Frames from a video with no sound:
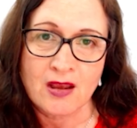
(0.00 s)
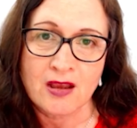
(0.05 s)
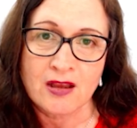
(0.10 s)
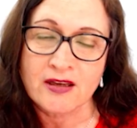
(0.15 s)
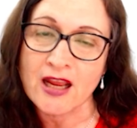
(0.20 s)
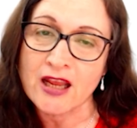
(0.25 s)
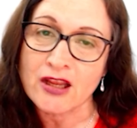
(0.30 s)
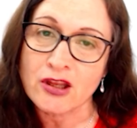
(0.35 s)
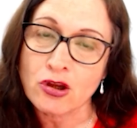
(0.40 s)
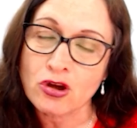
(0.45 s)

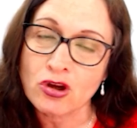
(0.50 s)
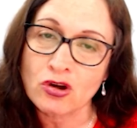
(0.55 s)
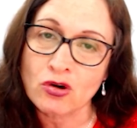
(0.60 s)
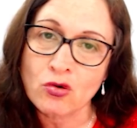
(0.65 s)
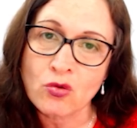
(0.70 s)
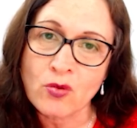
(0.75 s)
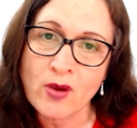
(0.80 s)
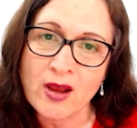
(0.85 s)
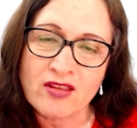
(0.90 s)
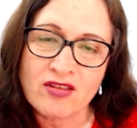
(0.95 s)
Now you can
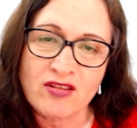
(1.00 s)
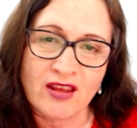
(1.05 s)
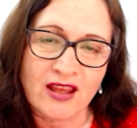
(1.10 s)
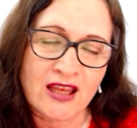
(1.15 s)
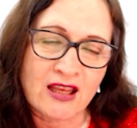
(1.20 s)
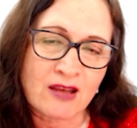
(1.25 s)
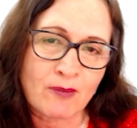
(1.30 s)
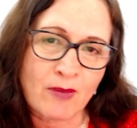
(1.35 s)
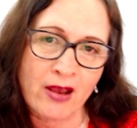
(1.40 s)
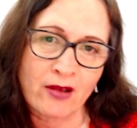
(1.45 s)
always
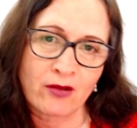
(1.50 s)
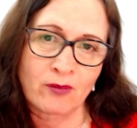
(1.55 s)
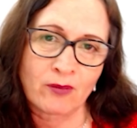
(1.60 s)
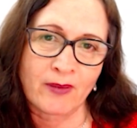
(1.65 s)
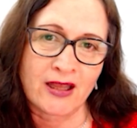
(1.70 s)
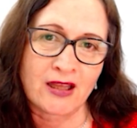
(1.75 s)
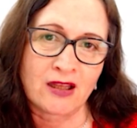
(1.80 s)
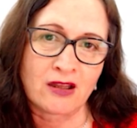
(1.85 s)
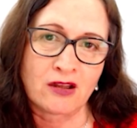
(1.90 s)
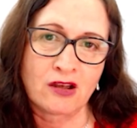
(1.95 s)
email
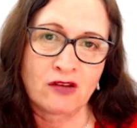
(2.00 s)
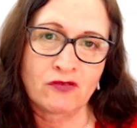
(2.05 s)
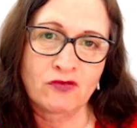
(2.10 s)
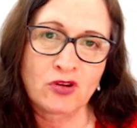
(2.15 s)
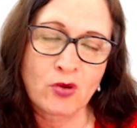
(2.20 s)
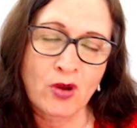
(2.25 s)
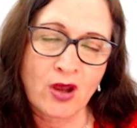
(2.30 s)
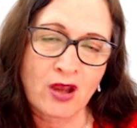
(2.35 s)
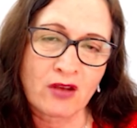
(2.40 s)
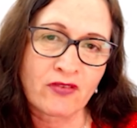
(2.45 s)
me if you
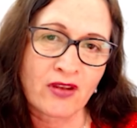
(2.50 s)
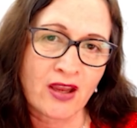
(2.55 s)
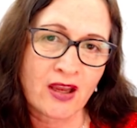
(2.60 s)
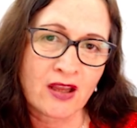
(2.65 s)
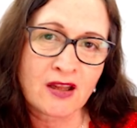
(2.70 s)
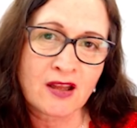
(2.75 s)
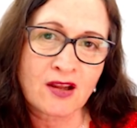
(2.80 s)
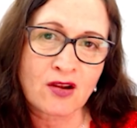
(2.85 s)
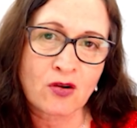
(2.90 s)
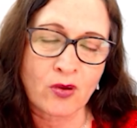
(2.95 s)
have
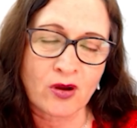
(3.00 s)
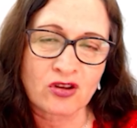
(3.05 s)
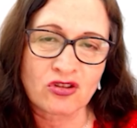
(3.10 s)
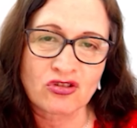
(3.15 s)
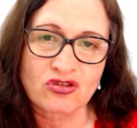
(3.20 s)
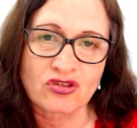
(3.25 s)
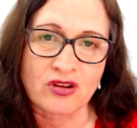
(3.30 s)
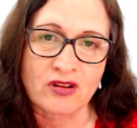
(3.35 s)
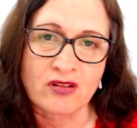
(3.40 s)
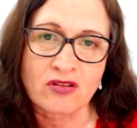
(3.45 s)
any
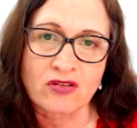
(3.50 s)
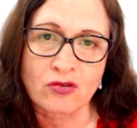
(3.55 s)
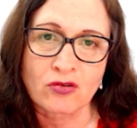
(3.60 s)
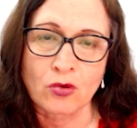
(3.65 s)
questions.